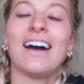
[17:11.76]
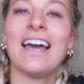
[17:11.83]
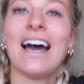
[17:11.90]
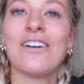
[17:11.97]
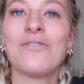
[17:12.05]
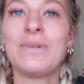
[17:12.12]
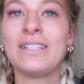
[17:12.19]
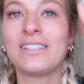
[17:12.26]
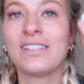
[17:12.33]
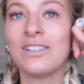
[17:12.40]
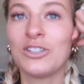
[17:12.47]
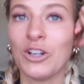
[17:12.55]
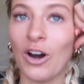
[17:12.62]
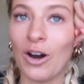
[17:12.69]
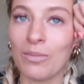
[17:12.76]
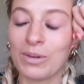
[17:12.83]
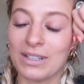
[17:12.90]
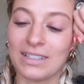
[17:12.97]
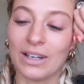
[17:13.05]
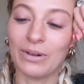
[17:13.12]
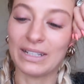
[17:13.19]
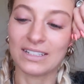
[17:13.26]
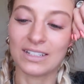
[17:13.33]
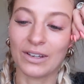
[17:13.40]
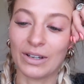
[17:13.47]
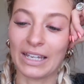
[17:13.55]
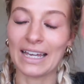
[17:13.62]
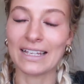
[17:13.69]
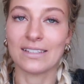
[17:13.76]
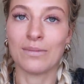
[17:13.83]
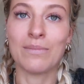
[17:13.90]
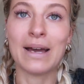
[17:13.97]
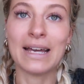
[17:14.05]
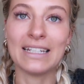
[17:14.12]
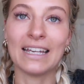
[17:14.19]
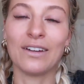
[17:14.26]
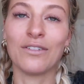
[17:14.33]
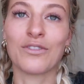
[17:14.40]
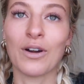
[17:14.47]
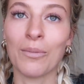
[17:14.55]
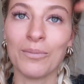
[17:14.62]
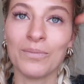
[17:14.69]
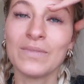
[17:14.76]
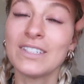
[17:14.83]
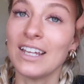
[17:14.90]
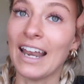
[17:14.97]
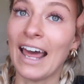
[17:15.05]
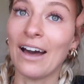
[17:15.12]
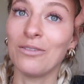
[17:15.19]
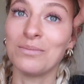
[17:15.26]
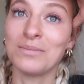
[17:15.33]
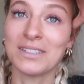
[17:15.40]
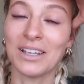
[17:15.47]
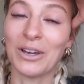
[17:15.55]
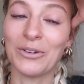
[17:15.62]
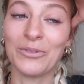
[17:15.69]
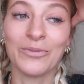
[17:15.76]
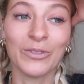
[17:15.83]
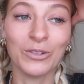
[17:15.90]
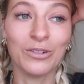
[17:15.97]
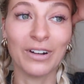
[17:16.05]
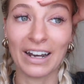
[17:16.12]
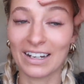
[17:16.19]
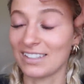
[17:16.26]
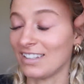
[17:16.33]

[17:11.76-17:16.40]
I have been to the shop because I went to go and get some bedding from Dunelm, so very